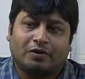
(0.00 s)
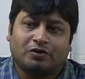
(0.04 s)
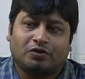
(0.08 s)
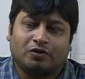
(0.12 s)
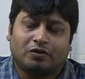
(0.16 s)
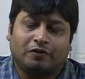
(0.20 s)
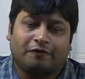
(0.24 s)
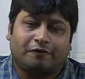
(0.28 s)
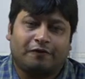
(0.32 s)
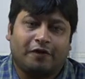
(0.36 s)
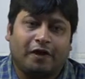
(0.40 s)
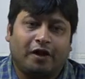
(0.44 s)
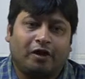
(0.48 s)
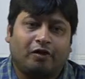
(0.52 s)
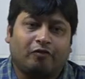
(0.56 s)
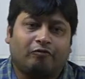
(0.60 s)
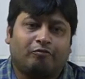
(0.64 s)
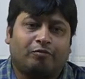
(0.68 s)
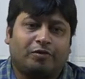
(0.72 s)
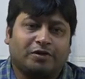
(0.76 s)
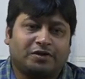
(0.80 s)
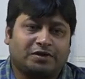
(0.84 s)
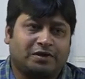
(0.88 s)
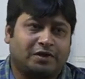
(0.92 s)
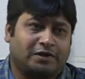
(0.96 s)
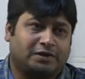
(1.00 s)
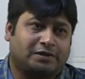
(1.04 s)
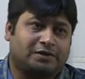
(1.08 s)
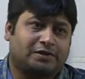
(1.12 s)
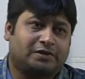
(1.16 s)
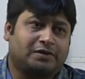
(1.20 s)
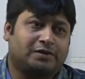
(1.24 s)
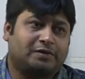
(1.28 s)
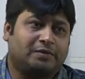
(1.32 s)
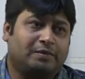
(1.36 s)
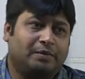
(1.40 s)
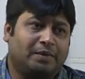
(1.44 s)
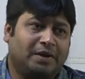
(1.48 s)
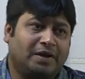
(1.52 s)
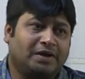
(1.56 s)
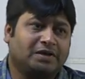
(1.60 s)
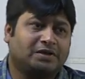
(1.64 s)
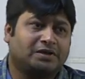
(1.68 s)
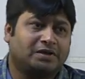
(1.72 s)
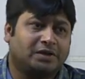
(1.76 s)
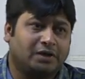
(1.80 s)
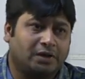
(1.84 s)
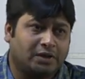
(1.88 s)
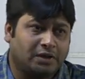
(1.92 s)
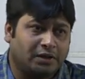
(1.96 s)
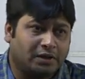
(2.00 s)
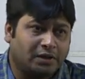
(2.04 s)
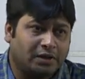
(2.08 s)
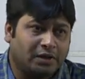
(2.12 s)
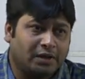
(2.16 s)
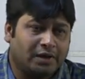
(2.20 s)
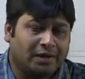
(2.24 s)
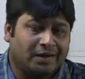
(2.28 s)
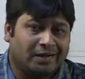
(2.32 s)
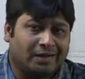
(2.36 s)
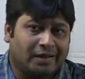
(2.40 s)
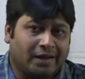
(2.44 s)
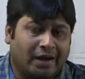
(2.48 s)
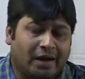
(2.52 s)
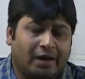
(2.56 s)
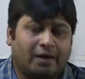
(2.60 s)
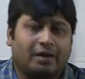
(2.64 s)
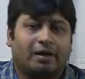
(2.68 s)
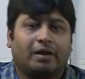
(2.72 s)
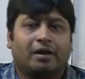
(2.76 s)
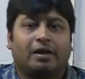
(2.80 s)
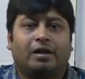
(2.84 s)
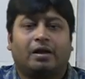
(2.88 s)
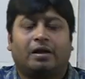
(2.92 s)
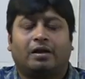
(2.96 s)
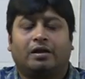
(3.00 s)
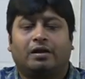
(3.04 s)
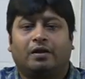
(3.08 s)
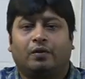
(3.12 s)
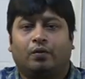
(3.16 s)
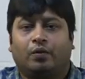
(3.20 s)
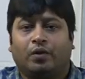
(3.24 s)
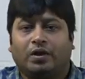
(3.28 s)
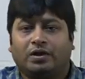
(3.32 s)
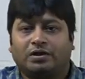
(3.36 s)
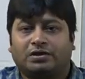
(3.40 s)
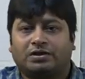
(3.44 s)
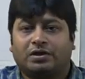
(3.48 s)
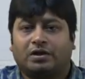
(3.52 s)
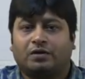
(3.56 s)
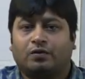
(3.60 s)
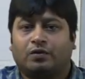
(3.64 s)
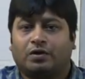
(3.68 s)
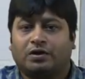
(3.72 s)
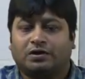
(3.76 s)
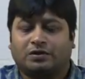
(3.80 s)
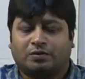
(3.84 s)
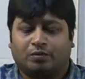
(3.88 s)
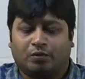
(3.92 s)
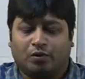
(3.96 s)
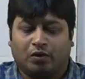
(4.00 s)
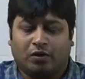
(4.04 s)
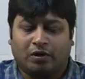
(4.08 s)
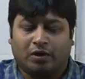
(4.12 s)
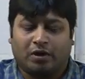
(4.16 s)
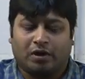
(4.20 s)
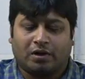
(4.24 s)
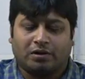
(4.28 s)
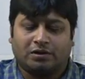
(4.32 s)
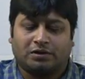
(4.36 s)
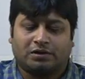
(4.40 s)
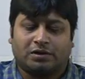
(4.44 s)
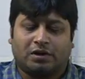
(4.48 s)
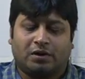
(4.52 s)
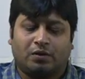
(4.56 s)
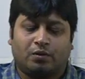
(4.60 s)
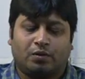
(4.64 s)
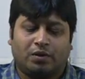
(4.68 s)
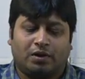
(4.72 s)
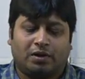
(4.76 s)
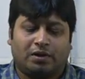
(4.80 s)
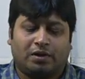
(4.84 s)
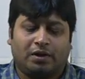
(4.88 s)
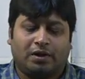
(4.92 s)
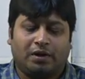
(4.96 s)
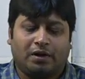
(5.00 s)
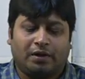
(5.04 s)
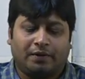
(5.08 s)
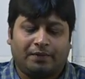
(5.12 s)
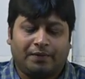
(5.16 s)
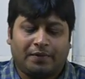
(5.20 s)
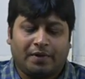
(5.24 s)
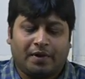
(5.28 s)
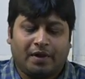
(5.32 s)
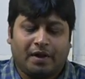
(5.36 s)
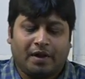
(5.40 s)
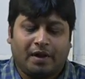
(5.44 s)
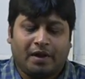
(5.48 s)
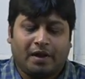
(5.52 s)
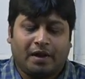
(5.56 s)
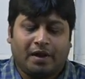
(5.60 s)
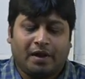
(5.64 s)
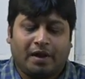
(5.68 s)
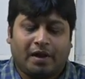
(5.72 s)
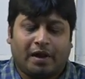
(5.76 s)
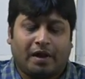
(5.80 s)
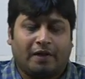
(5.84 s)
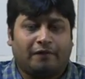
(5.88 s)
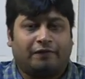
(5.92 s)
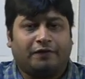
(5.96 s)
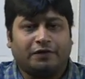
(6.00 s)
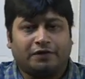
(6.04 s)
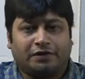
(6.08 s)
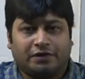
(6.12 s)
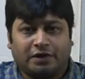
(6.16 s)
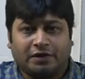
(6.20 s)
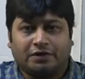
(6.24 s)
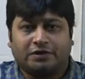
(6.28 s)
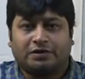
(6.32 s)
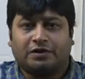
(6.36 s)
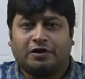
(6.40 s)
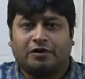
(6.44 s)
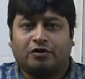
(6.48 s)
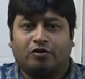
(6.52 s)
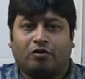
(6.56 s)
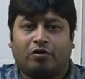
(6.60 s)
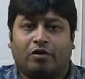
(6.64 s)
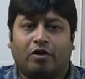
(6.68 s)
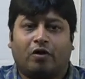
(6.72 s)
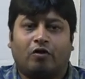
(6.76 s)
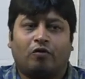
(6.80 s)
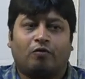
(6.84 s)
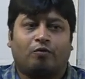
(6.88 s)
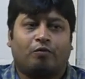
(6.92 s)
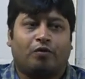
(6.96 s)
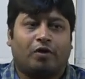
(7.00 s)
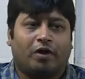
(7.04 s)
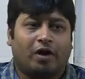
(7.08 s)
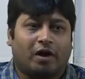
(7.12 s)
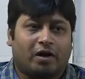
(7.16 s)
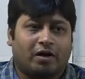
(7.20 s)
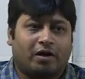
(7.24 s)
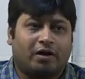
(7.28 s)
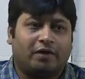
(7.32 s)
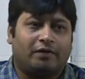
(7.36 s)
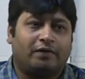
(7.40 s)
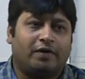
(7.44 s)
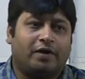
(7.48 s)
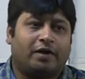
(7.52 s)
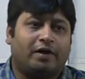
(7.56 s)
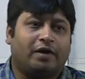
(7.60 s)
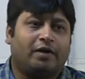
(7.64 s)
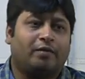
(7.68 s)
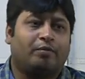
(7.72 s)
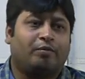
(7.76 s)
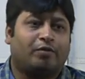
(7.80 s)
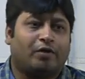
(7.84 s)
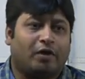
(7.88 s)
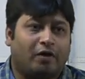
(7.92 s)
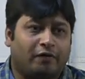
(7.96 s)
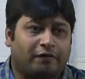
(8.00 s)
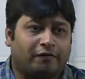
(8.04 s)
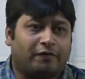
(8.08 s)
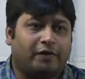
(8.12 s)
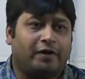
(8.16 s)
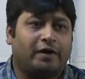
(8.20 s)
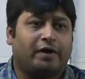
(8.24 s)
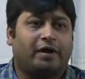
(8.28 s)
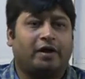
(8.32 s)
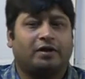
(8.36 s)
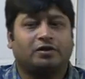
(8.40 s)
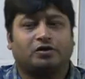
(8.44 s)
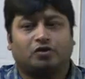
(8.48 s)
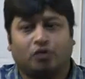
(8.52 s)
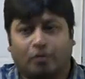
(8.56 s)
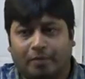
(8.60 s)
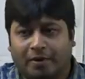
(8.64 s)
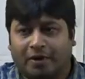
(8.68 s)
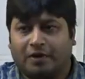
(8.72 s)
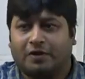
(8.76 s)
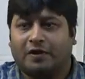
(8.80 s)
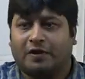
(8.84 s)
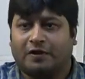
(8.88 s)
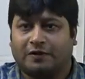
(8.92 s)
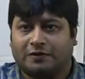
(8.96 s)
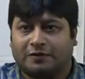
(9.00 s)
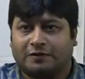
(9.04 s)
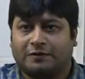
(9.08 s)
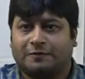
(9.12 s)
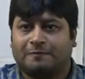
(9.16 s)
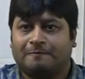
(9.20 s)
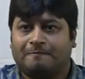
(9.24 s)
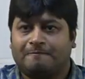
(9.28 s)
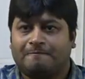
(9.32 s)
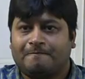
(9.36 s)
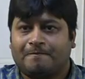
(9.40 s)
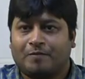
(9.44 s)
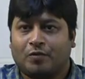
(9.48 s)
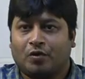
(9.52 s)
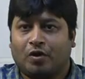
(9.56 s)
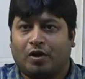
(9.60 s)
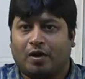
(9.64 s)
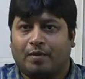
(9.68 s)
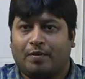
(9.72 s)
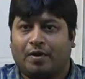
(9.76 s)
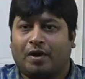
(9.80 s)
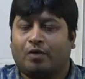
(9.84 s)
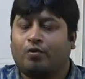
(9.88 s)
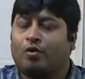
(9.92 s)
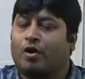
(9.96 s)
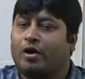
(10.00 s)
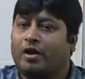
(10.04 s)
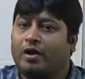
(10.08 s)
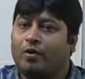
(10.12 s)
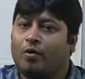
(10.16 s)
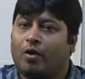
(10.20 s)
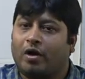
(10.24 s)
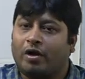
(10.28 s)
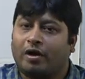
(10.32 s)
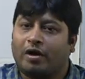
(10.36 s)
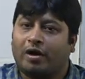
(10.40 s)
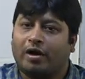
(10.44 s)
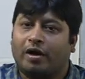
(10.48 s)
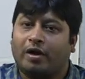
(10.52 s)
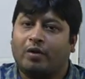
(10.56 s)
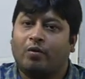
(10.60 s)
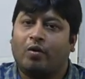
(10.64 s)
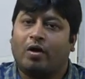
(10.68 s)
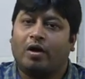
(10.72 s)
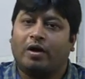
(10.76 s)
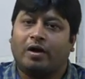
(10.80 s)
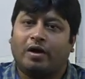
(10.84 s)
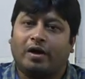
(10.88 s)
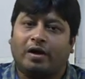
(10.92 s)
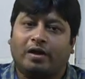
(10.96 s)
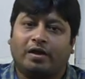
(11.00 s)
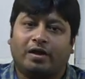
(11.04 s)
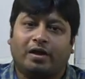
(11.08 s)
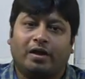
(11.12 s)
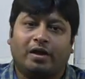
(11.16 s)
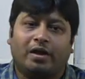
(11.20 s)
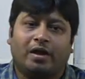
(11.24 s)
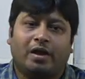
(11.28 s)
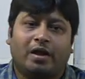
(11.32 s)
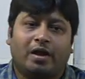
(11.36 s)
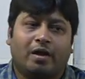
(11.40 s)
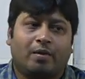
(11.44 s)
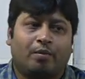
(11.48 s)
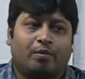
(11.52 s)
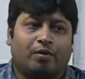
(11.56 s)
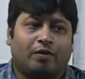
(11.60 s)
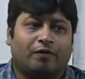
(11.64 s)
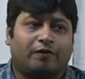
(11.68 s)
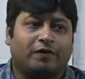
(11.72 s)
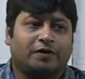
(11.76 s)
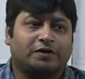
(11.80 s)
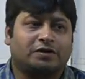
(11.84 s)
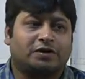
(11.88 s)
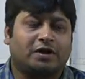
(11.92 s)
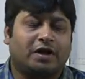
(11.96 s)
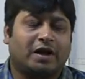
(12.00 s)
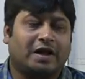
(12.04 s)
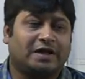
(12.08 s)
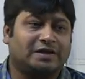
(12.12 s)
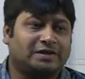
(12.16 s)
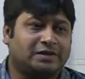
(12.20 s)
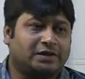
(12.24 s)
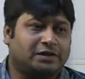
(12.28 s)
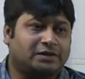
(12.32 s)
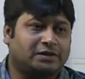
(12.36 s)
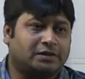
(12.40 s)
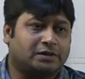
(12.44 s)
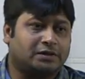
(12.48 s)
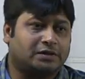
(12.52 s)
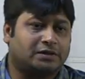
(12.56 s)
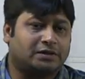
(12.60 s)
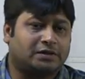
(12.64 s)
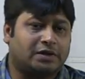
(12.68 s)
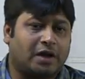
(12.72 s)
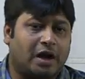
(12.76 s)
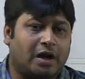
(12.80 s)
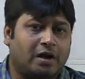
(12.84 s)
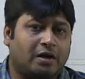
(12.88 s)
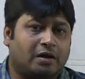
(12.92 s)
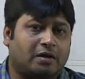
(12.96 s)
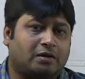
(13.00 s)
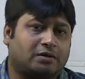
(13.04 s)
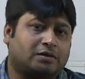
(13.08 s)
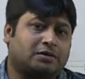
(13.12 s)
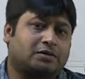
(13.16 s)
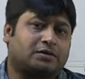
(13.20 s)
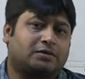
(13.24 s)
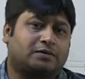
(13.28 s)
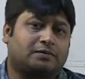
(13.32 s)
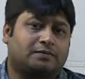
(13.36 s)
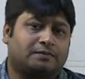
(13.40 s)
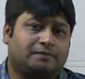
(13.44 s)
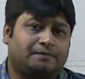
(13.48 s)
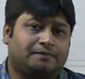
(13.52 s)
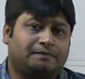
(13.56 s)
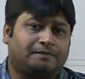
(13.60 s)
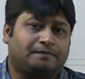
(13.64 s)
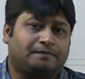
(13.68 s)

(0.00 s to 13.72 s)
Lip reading: So the field of business means here that the Wilson was more concerned with the efficiency, no doubt, productivity, profit, and so many things. Okay, but what he wanted the professionalization, standards.